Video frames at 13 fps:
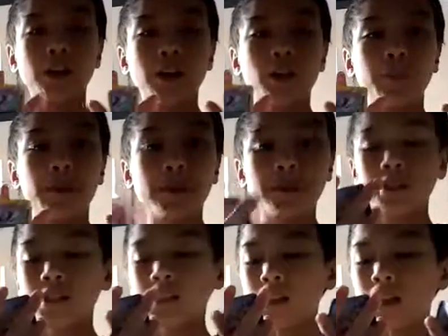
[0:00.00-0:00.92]
Poison
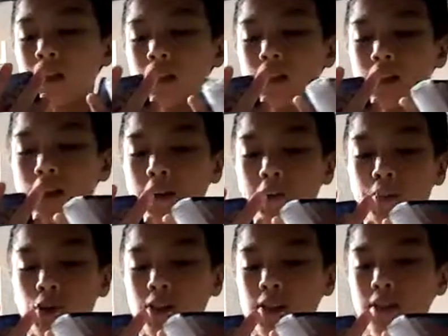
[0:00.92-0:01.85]
Sting is for
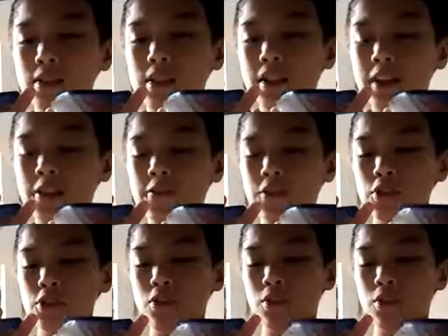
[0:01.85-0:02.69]
Scorpy, which